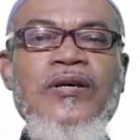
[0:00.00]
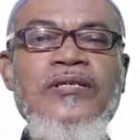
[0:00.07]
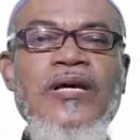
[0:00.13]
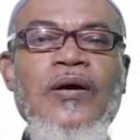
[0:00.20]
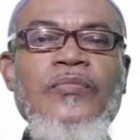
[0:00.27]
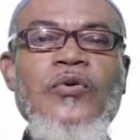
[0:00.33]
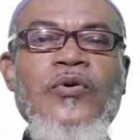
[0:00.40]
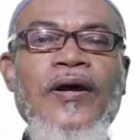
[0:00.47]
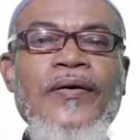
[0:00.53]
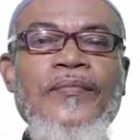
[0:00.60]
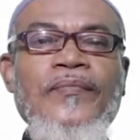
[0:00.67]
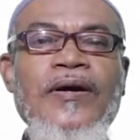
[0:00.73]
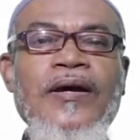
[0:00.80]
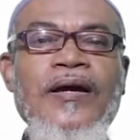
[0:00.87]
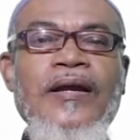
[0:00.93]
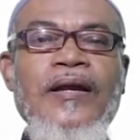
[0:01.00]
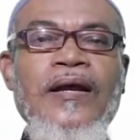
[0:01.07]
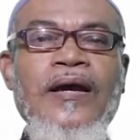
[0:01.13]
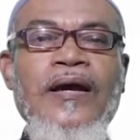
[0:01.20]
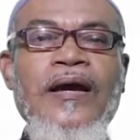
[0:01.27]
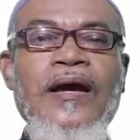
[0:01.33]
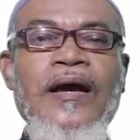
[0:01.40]
is Abdul Rahman.
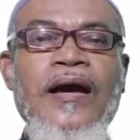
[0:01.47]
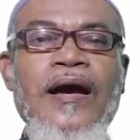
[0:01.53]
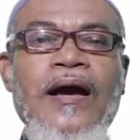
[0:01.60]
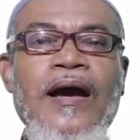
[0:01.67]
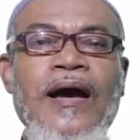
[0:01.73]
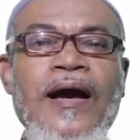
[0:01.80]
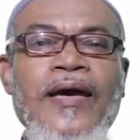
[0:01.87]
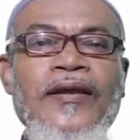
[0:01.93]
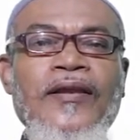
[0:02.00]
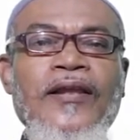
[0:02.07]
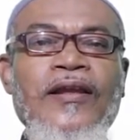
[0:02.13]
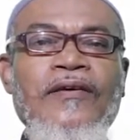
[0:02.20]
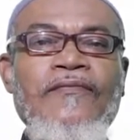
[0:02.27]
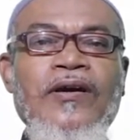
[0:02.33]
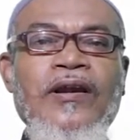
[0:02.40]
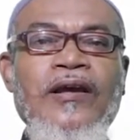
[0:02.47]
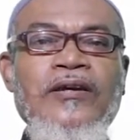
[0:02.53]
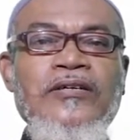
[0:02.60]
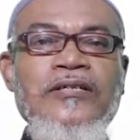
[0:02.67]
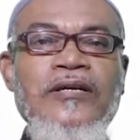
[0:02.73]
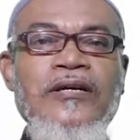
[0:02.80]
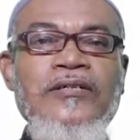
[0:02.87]
I deliver
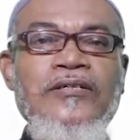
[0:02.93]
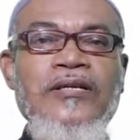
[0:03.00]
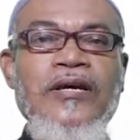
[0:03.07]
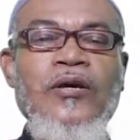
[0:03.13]
lectures